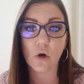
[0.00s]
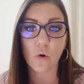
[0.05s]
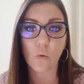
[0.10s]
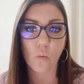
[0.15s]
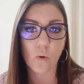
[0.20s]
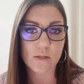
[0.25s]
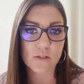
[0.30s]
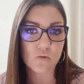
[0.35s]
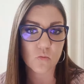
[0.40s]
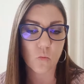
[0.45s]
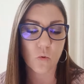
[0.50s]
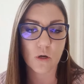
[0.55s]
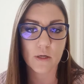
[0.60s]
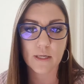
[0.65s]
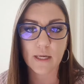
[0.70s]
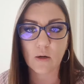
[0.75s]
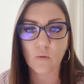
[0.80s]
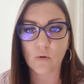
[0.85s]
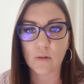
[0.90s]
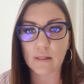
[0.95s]
what's
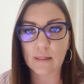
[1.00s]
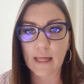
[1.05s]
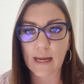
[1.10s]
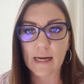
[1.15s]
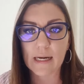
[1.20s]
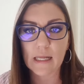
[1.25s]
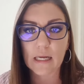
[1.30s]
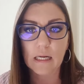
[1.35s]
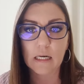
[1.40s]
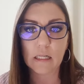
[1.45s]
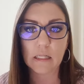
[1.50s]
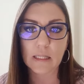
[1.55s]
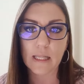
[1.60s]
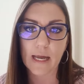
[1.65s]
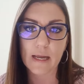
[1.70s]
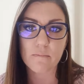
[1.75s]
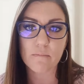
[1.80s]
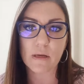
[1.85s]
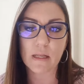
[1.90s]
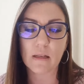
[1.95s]
working with lighting and
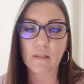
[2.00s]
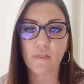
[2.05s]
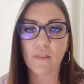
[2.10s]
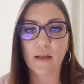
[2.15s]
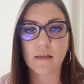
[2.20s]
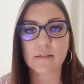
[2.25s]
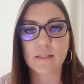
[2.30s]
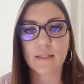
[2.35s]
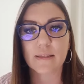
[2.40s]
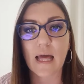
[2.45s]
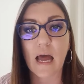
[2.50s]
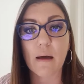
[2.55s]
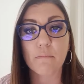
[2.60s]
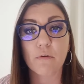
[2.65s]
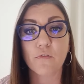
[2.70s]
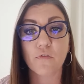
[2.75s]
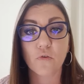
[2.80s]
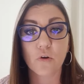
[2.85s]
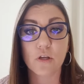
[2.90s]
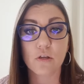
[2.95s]
alignment and things like that
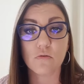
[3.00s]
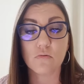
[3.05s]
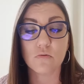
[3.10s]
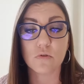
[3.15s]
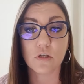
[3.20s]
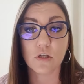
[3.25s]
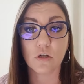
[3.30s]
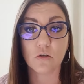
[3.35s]
before you,